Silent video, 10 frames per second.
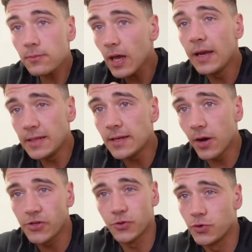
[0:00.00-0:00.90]
it is a
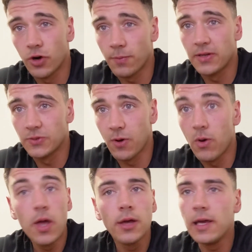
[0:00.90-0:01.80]
nice nootropic as
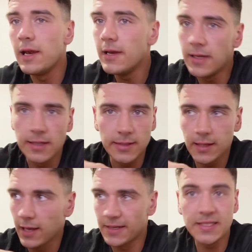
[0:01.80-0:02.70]
well. Is
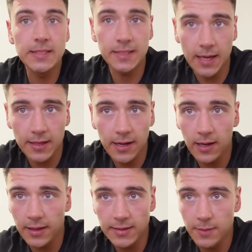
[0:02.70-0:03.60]
it like a standout,
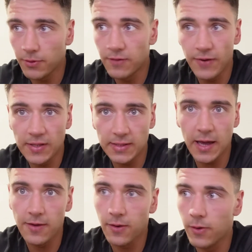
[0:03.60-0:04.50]
like say Pre-Phase
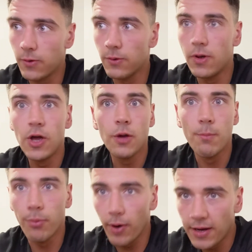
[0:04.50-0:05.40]
KO,
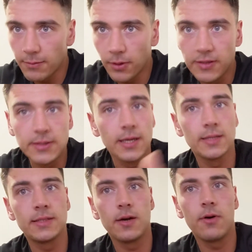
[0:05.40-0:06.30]
Brain Blitz,
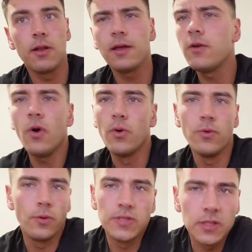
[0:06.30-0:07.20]
etc.? Like, no,
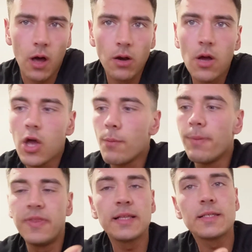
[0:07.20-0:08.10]
it's not.
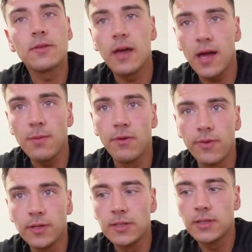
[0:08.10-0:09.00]
But that's not the aim of
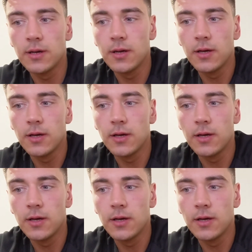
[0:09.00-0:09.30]
this.